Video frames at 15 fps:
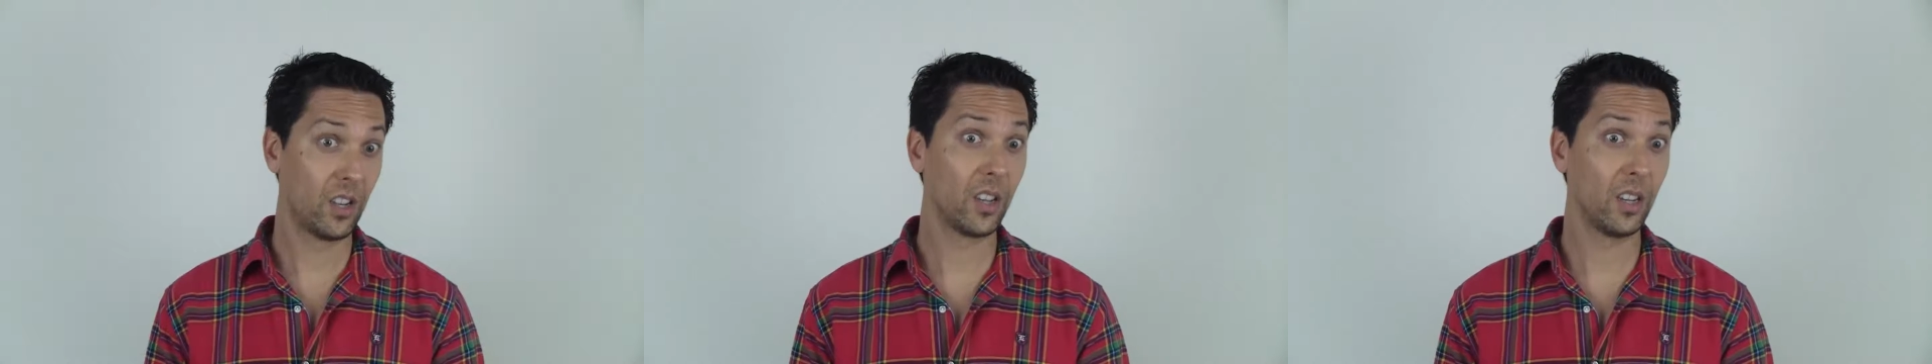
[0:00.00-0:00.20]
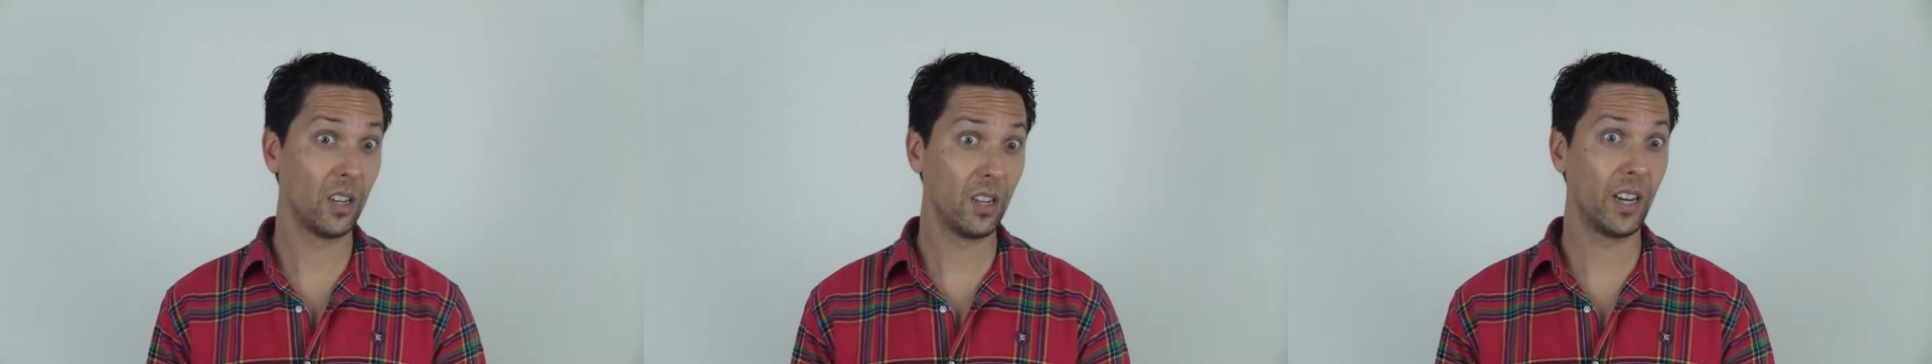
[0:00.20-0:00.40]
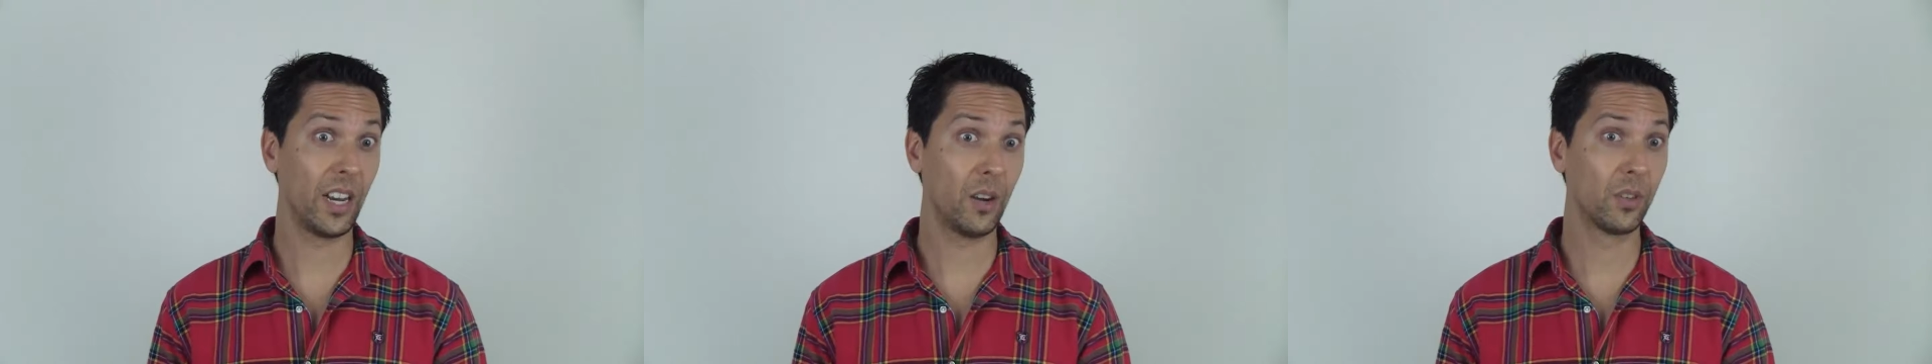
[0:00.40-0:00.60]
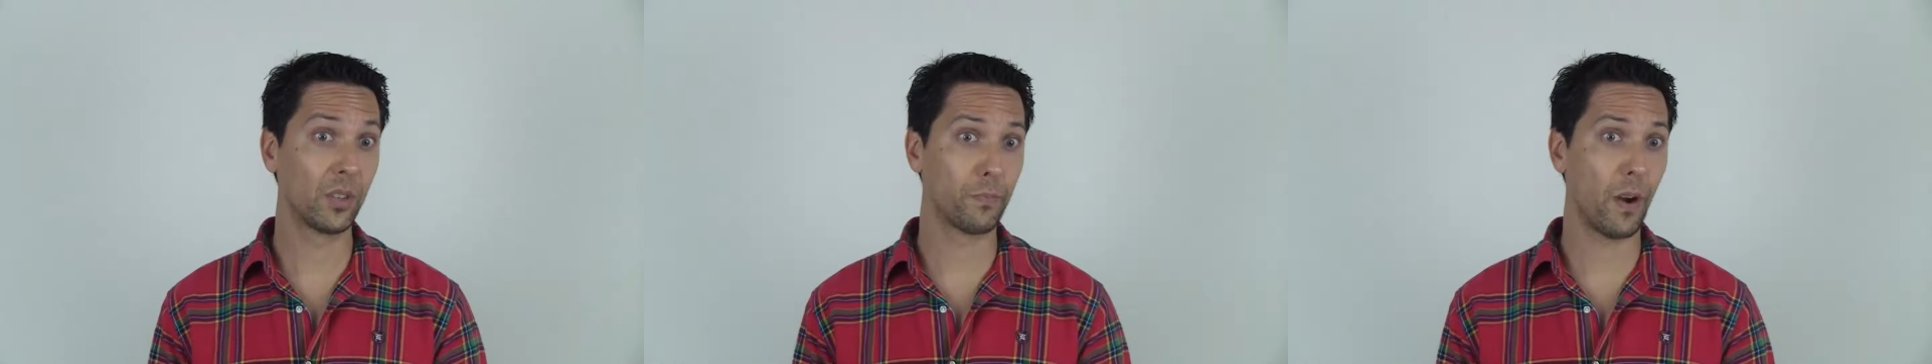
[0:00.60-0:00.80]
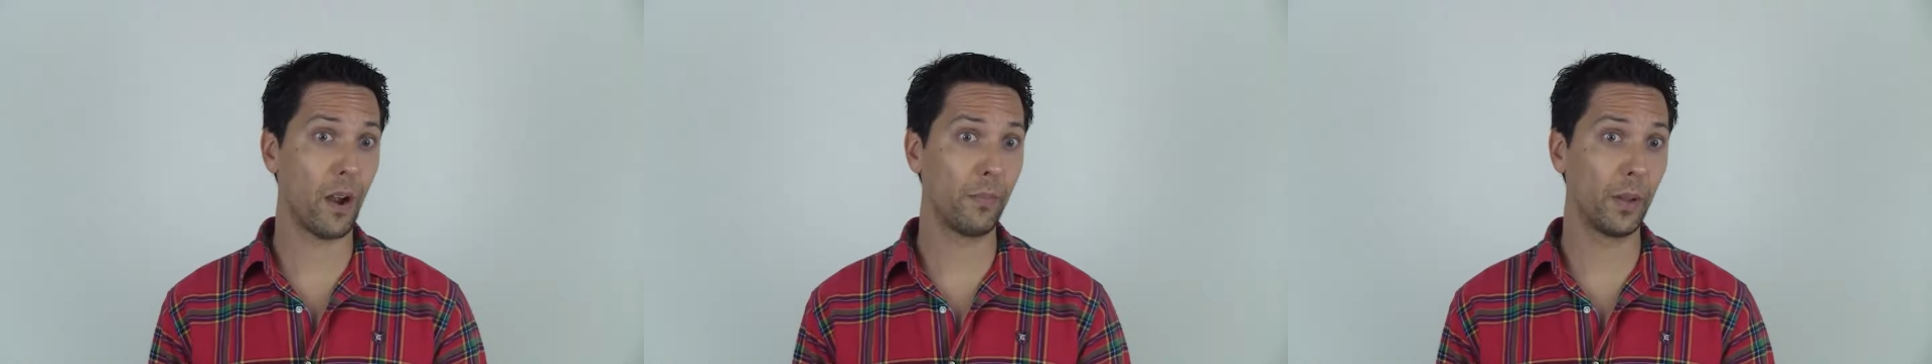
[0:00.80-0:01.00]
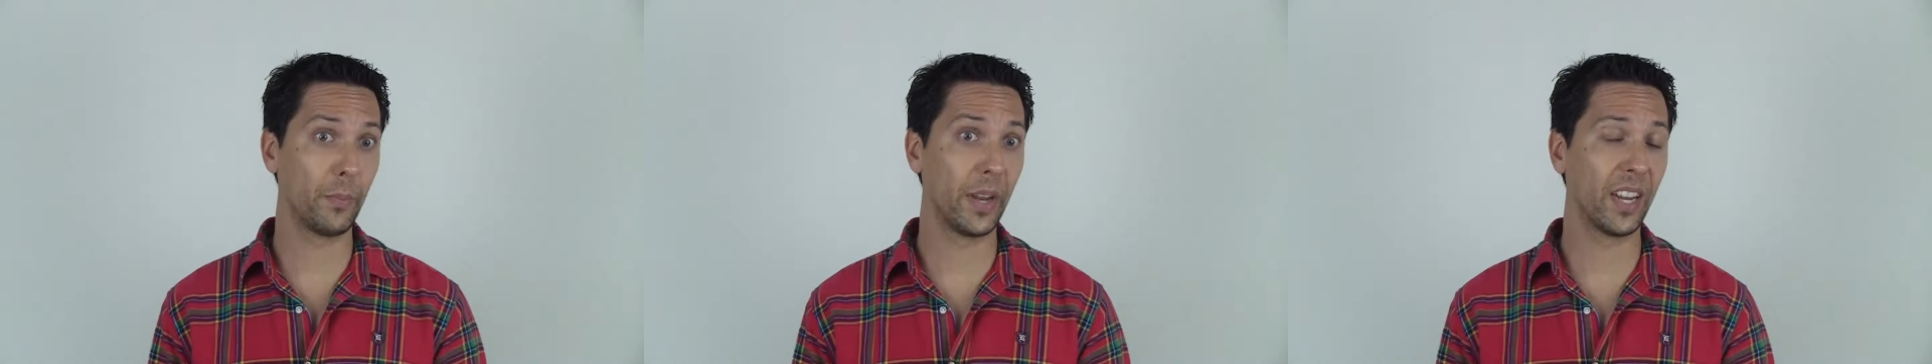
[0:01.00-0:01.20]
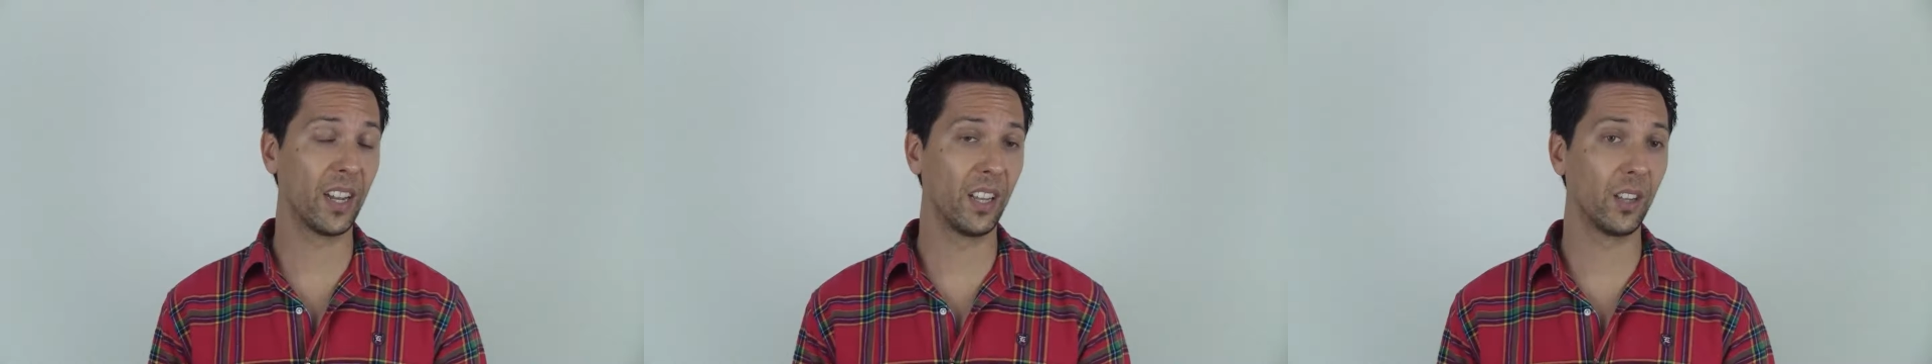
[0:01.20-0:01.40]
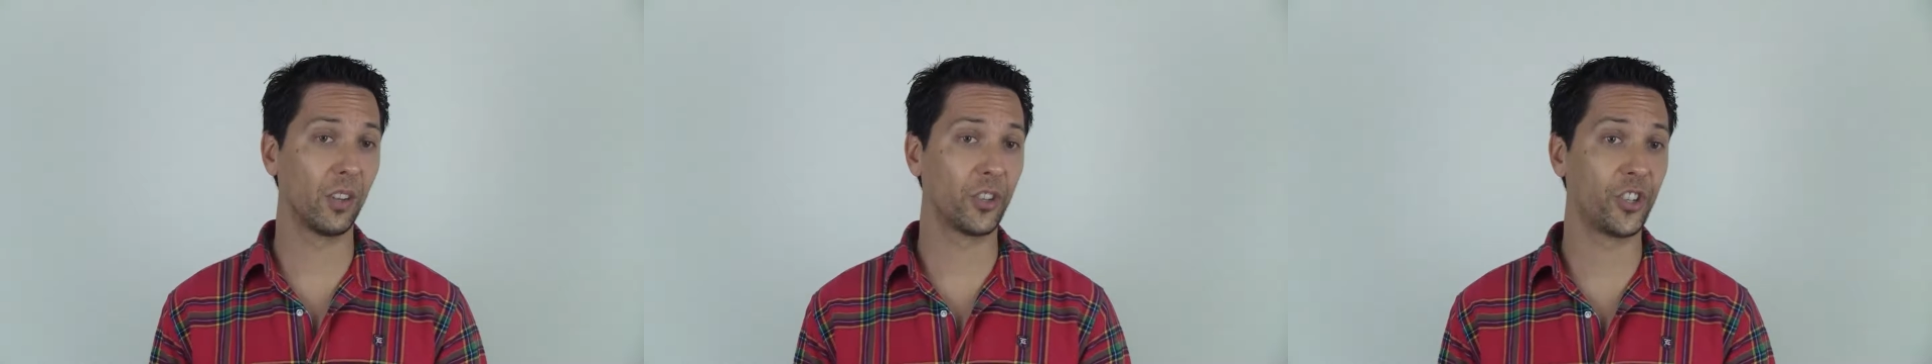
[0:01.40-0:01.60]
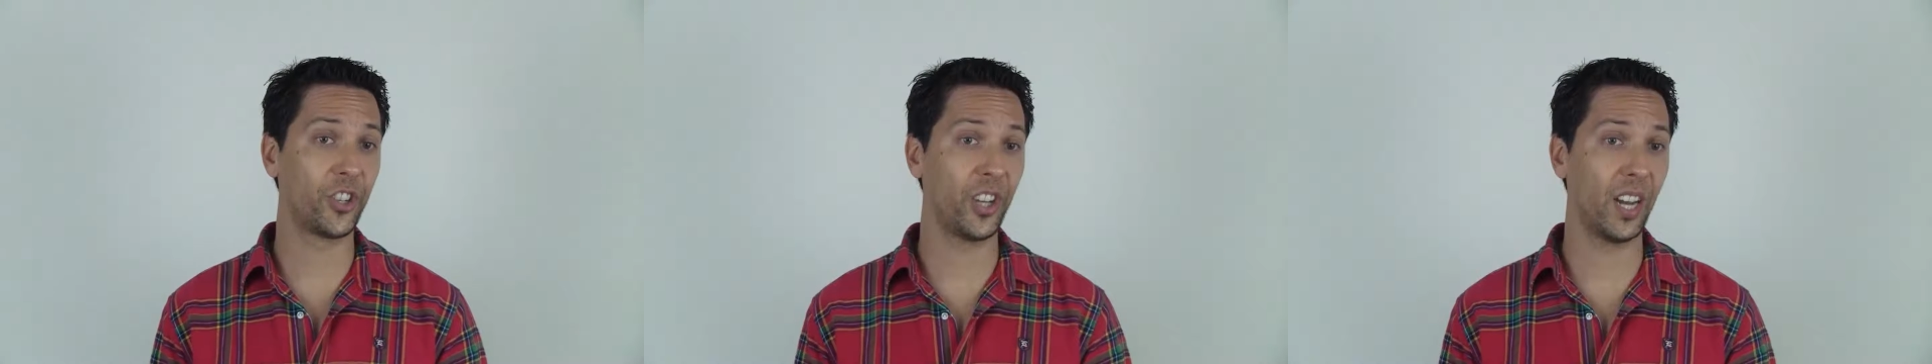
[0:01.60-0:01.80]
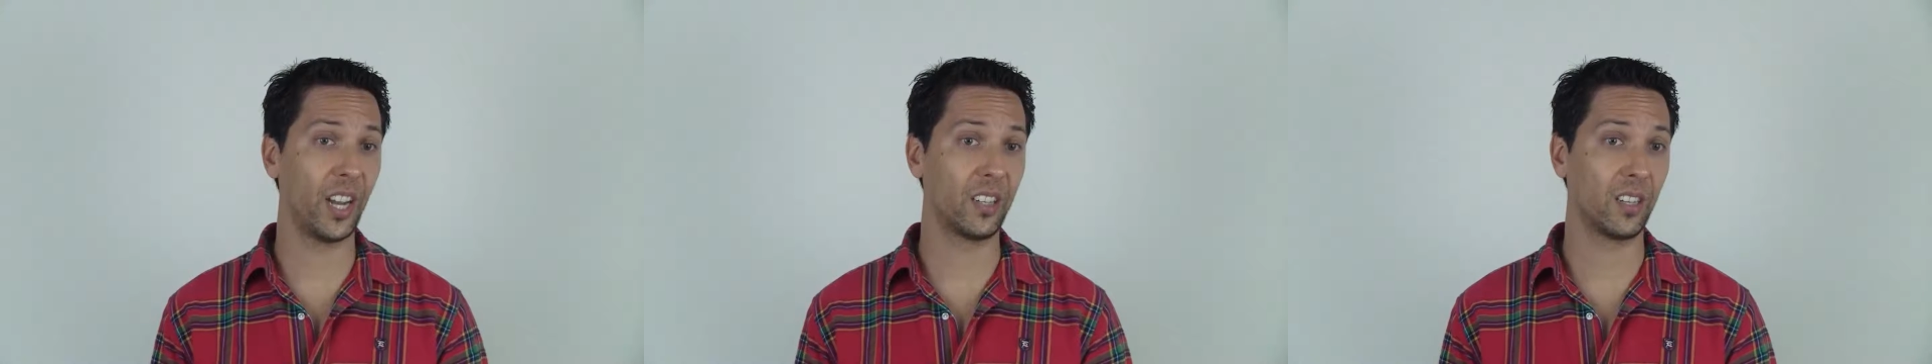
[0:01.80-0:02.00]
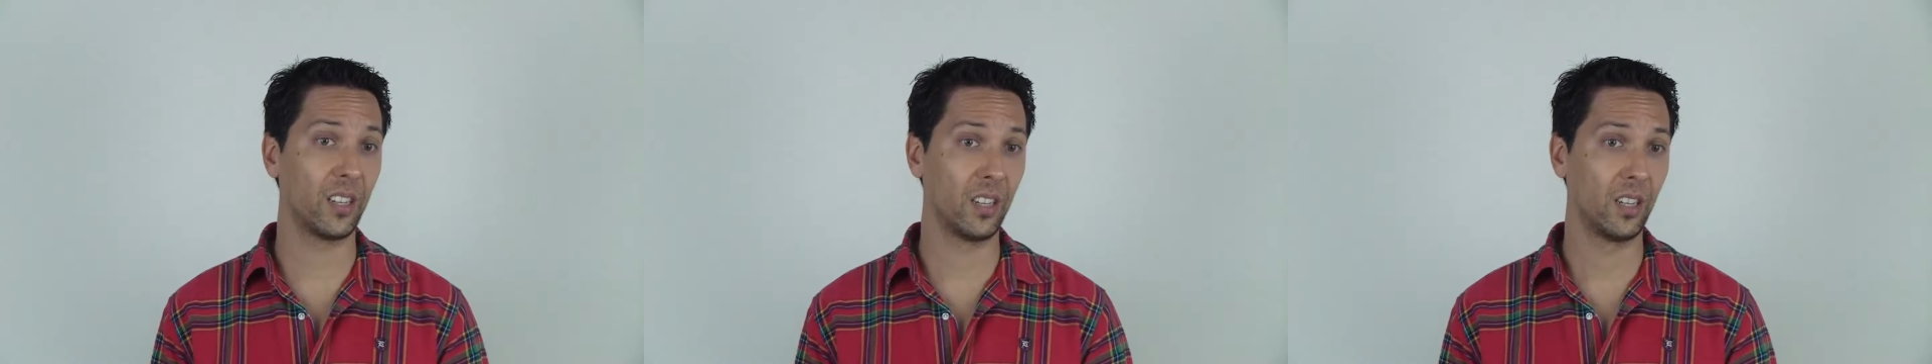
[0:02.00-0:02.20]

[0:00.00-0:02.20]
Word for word: Good. He was probably being a little shit.